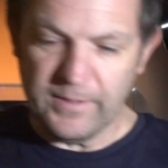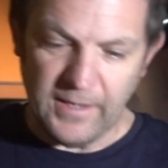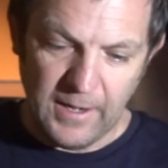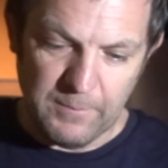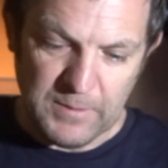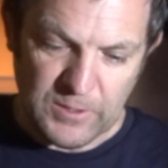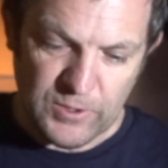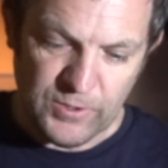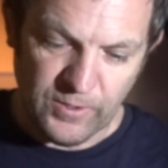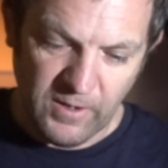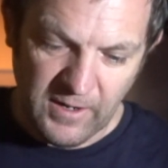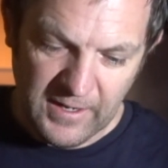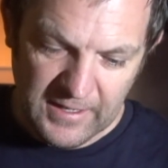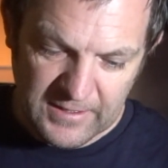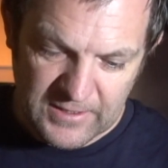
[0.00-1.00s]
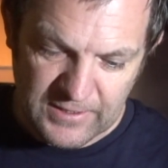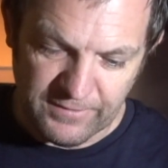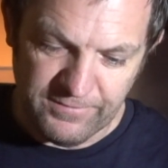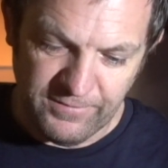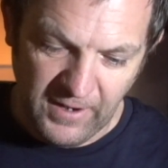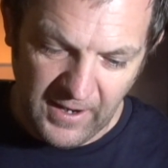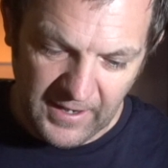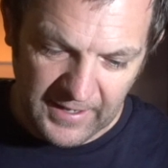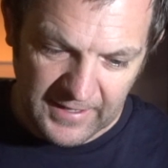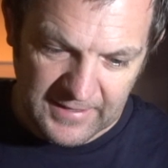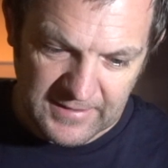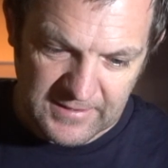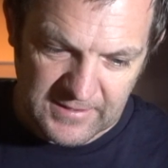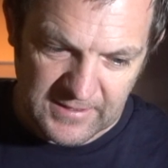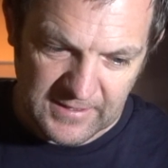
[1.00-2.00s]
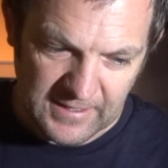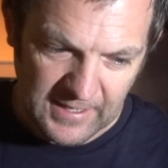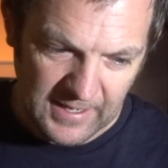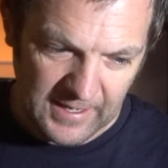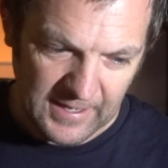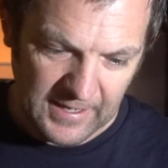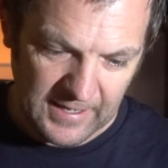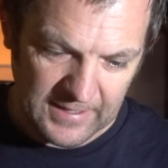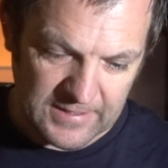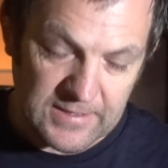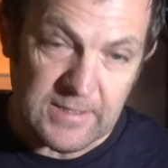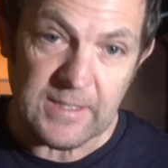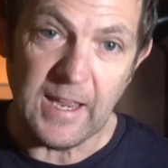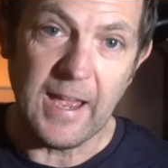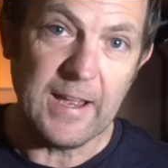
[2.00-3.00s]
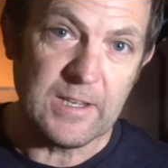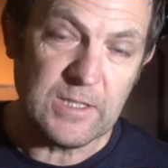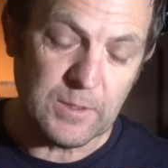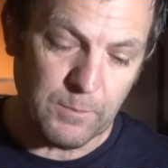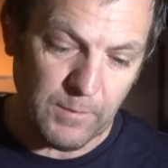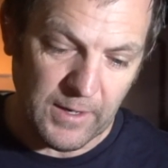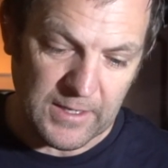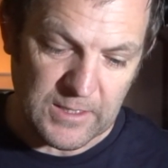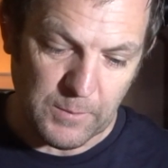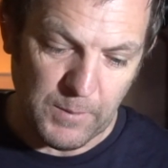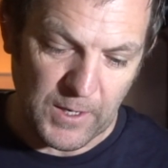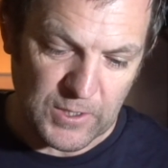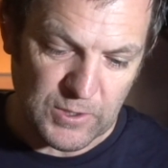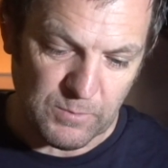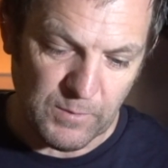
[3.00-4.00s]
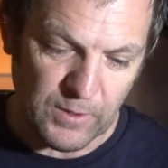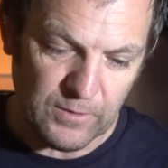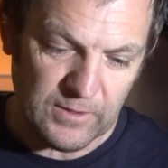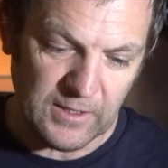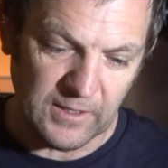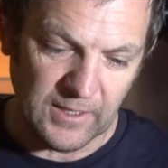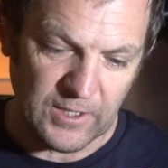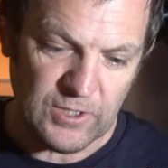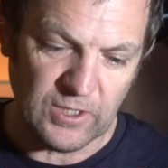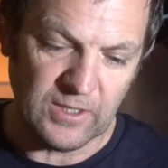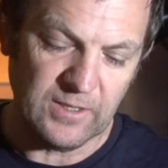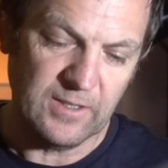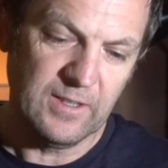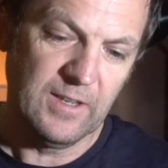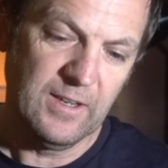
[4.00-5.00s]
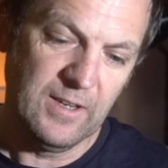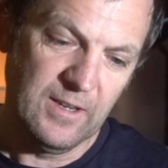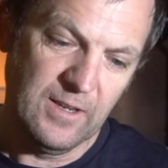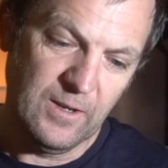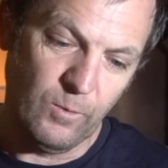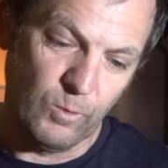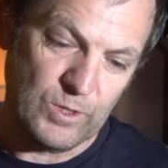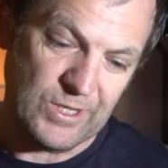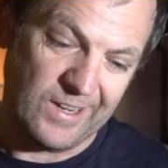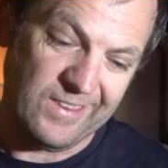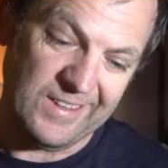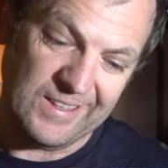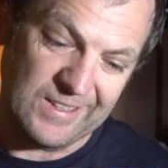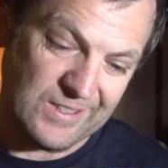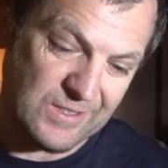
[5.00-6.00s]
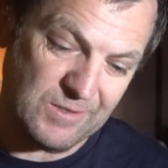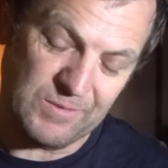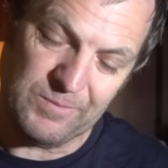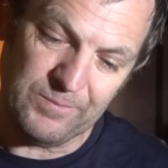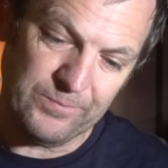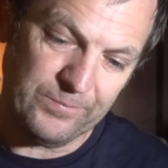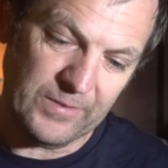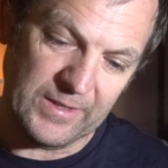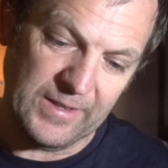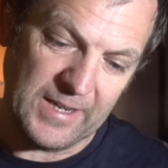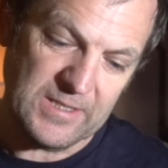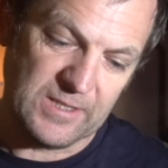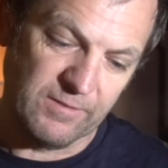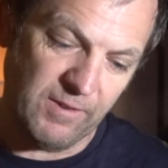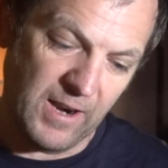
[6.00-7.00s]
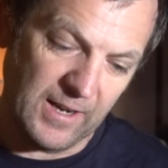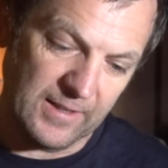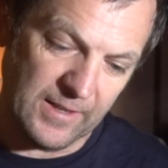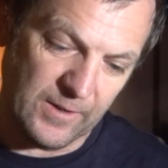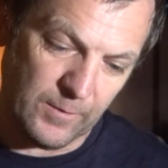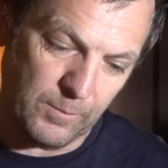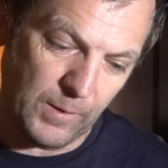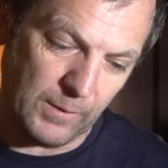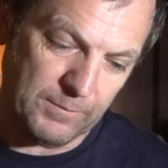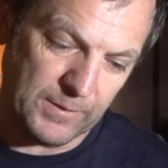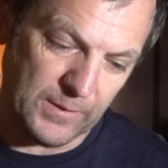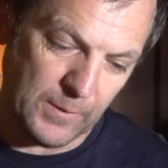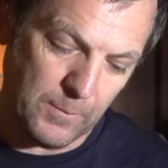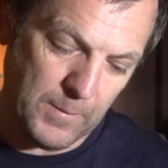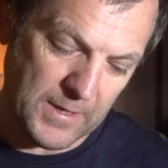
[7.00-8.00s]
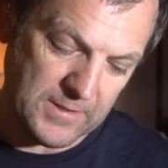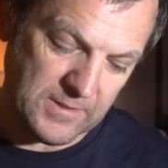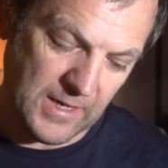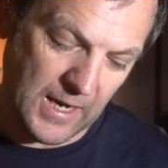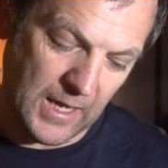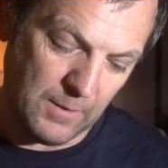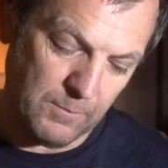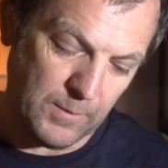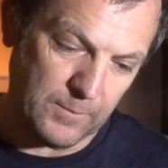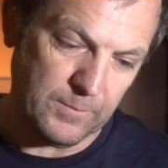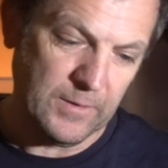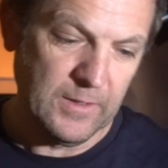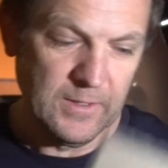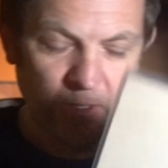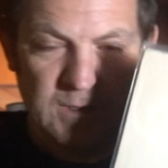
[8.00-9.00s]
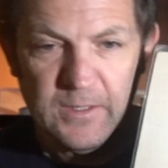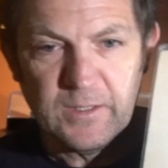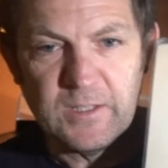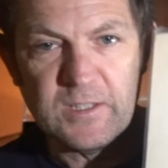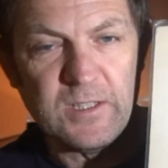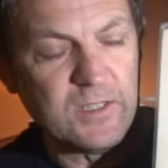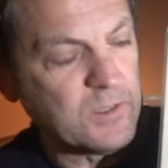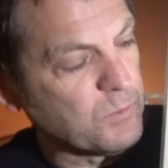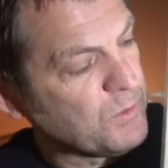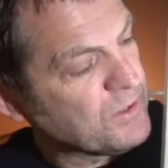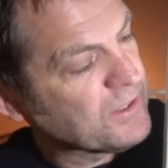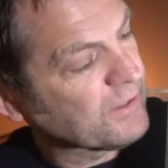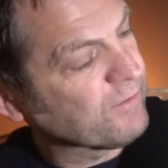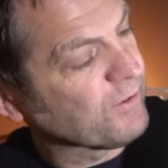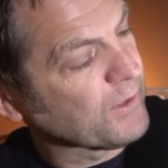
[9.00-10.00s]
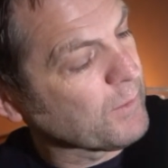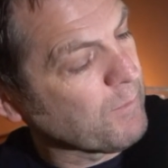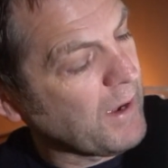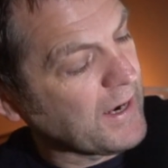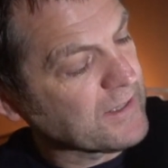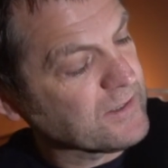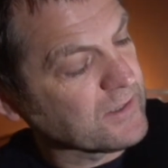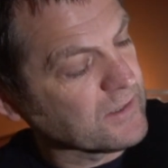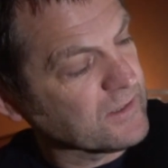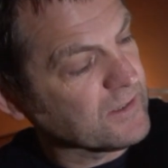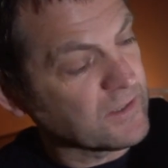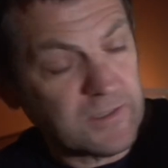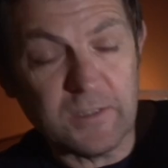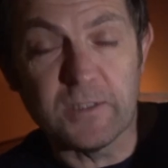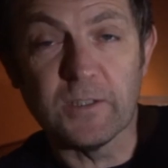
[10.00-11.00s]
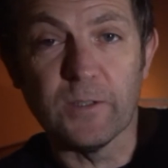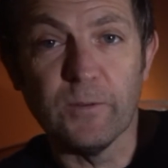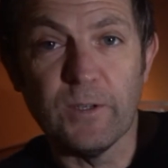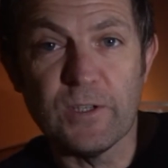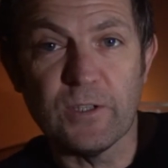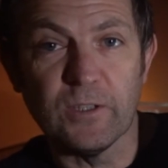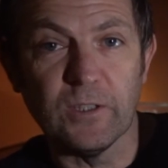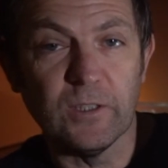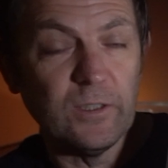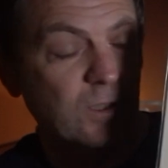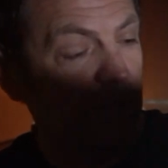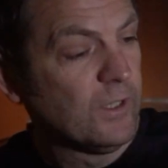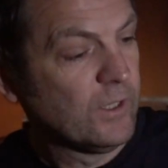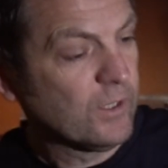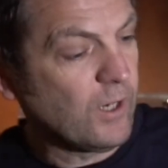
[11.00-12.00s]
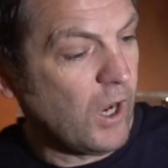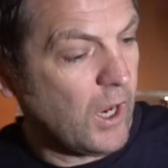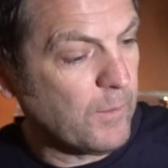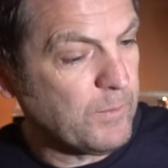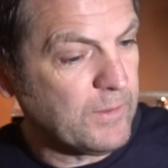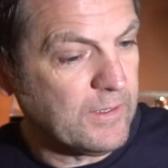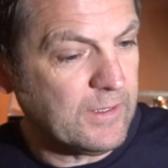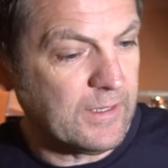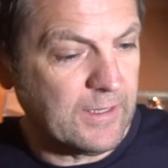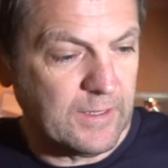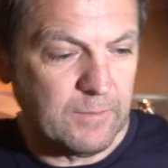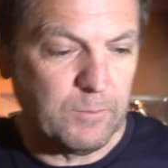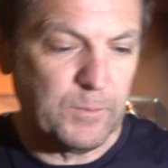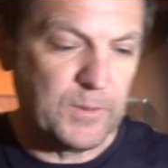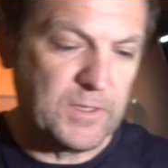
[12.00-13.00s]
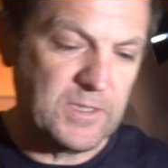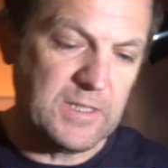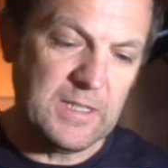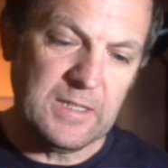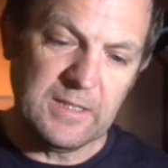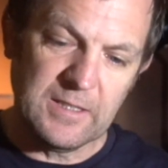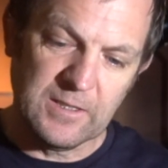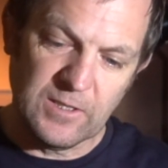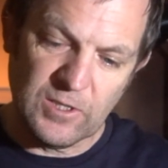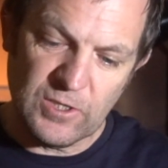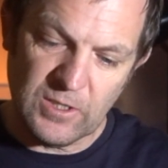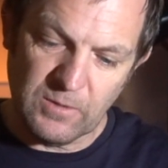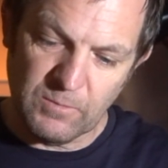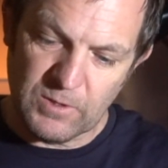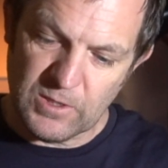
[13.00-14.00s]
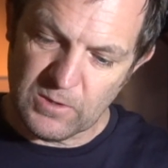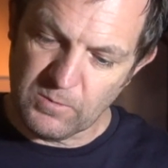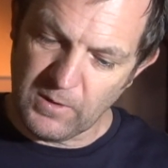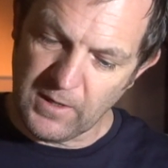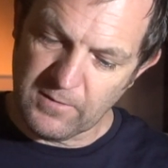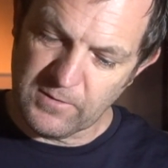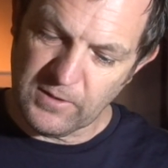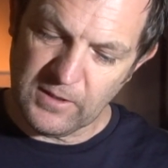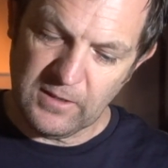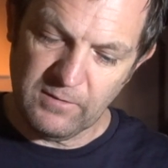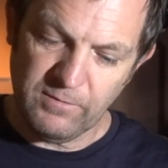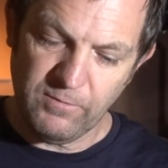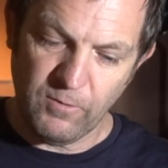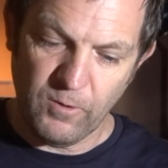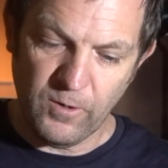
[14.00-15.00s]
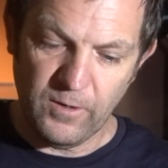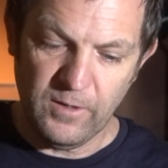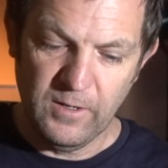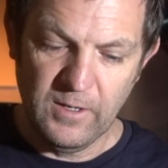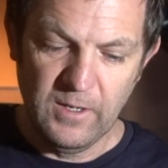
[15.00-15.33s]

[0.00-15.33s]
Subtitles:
that I've been trying to find to add to my Depeche Mode collection, which I think is, next to Violator, probably their best album. This is Music for the Masses. This is an original copy in pristine condition, which is what I was looking for.